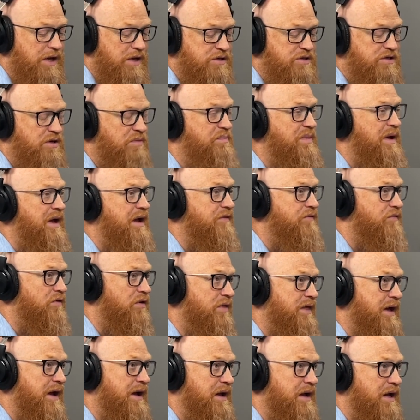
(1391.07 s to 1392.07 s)
to pay for
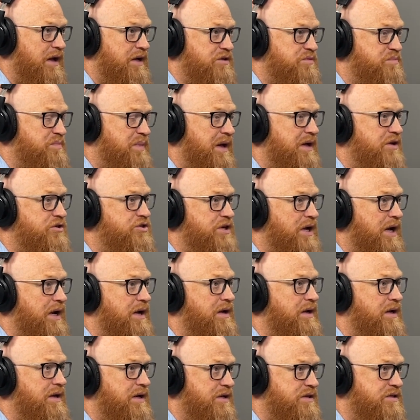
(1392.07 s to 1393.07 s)
that guy's
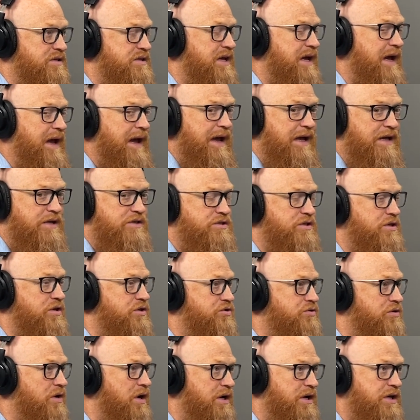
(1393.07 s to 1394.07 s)
paycheck, his gas, the
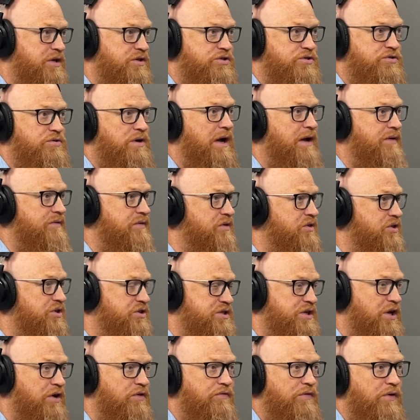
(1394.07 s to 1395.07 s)
truck he's driving, the
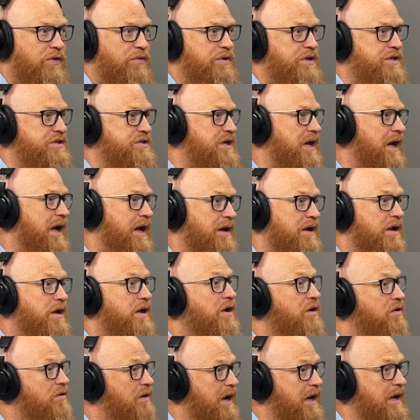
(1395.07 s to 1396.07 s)
cell phone he's got,
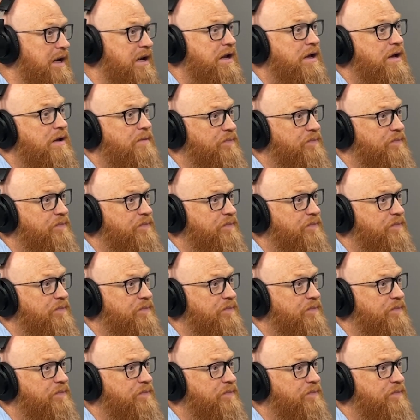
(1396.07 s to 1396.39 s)
right?